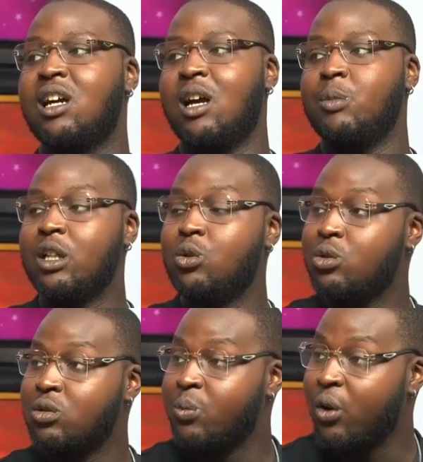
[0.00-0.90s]
I'm a
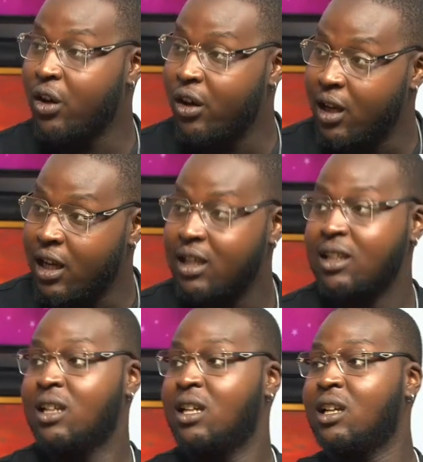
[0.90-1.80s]
good boy,
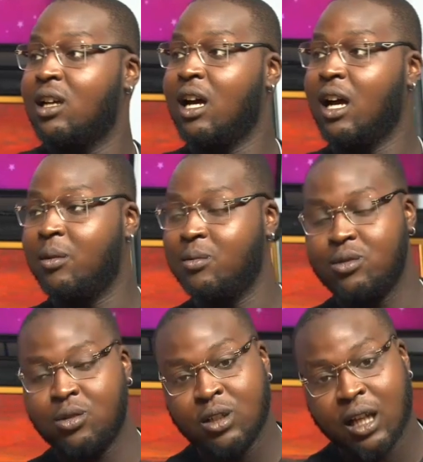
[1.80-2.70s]
you
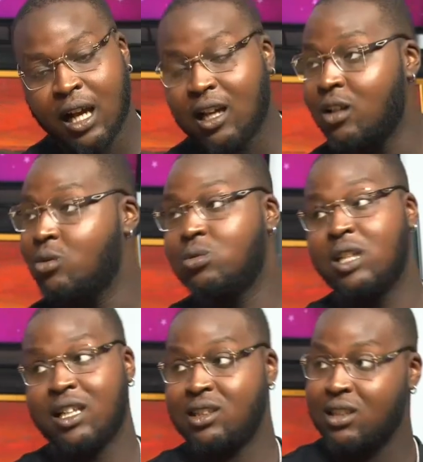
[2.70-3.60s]
know, I can't do
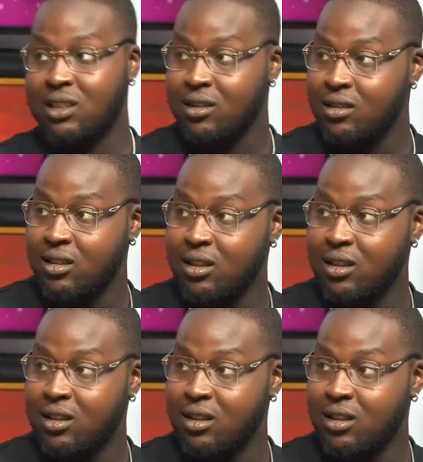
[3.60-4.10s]
that shit.